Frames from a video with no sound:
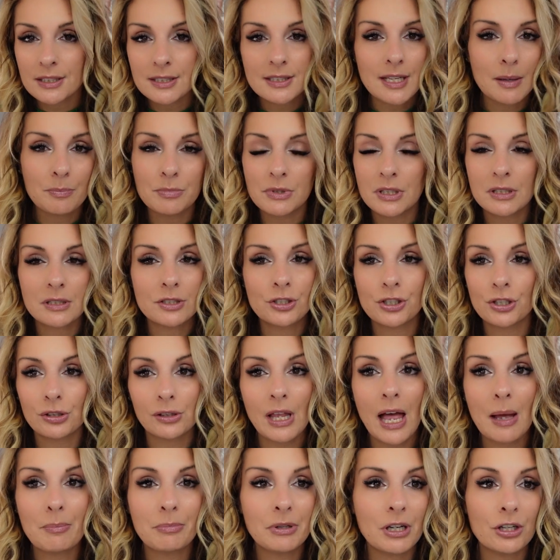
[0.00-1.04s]
steps into your
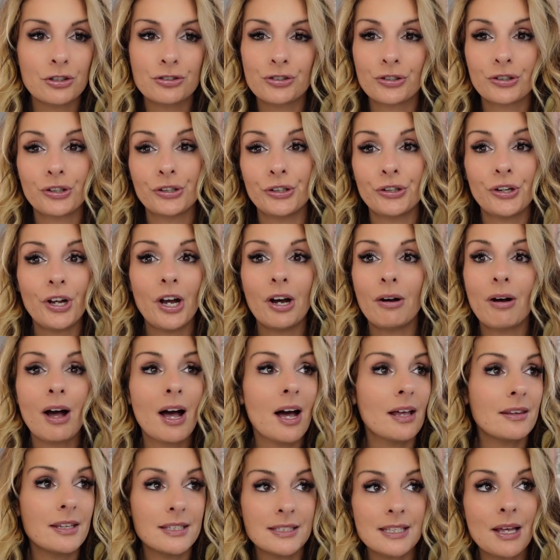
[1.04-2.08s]
lap, because you're gonna know
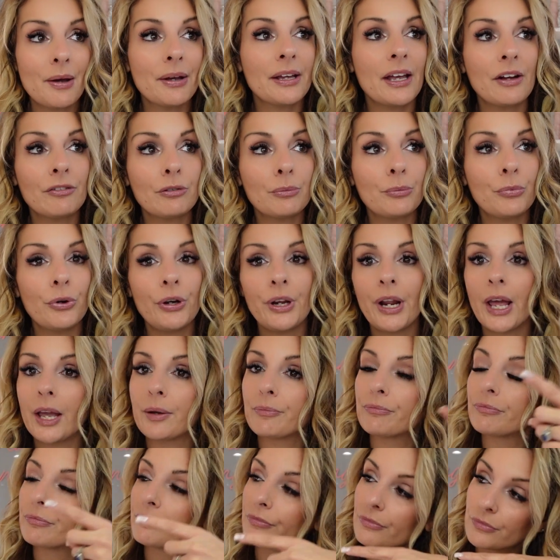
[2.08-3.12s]
this is how you get from point
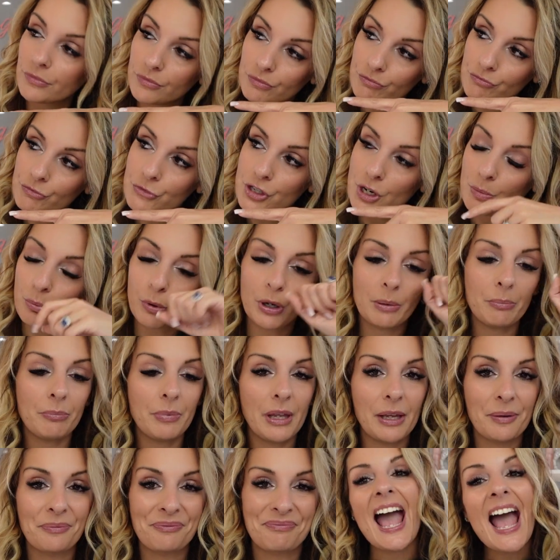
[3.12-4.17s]
A to point
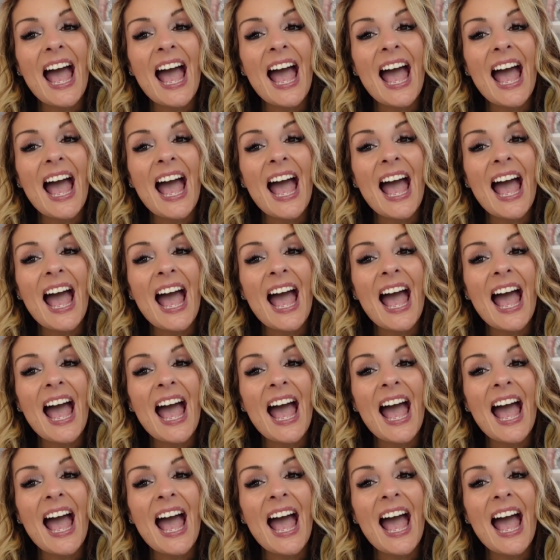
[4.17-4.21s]
B.